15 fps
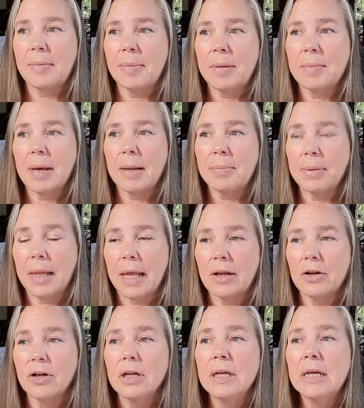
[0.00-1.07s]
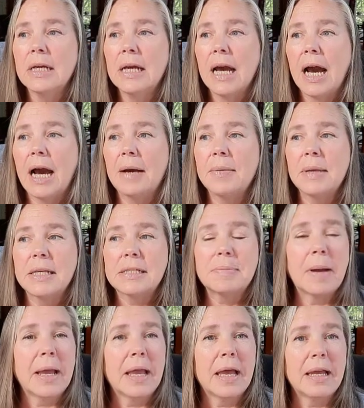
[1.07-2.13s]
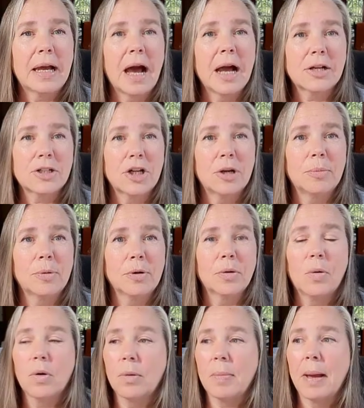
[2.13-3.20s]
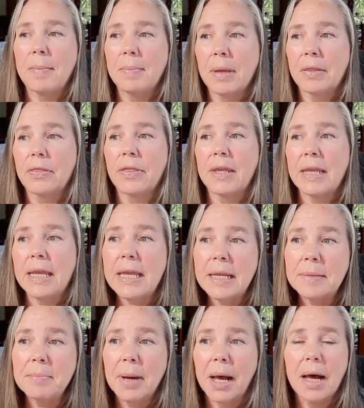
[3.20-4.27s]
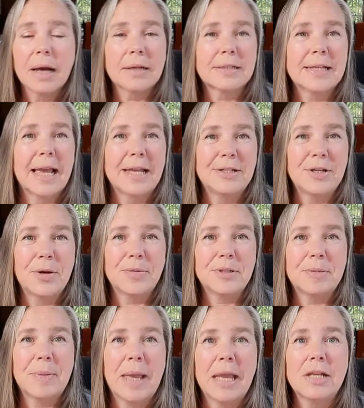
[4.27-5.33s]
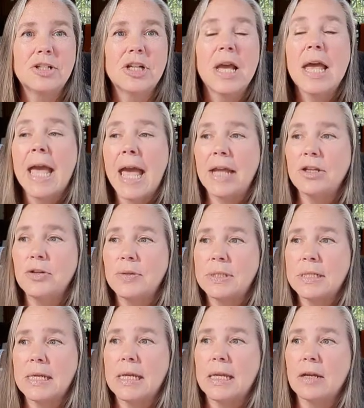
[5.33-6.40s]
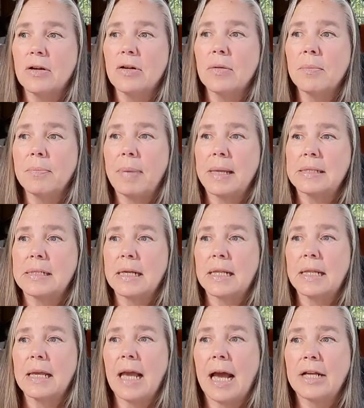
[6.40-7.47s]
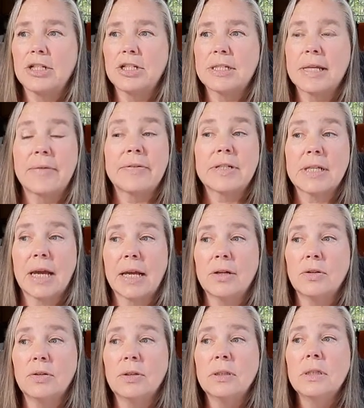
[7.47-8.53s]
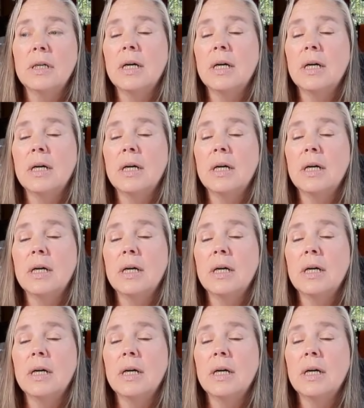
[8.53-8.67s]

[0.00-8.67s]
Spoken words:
in my planner is my October or my monthly inbox and notes page. And you see here, basically, I just have a title